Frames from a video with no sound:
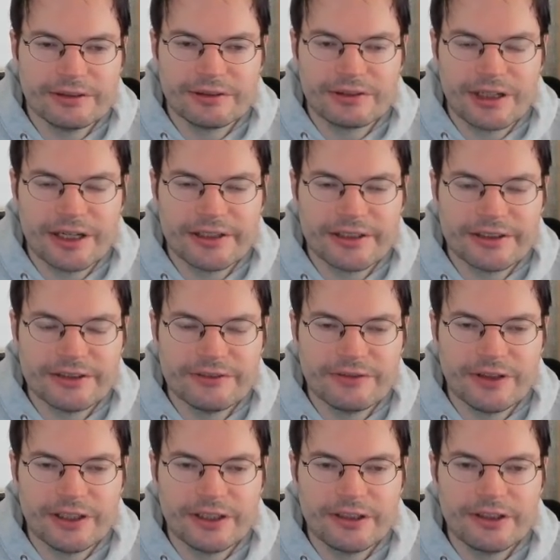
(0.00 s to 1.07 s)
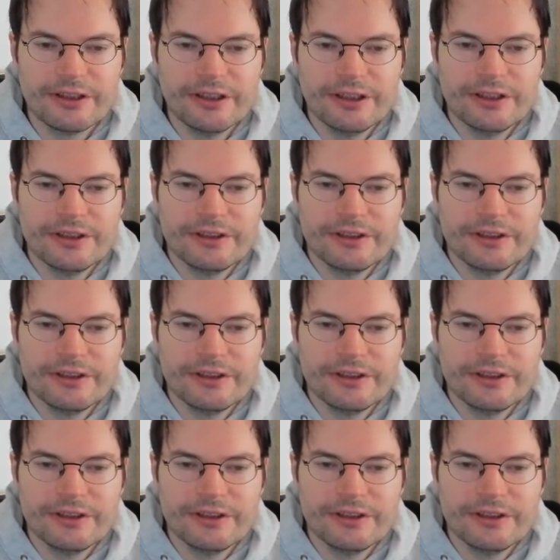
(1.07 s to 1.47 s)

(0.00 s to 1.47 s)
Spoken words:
or identifier,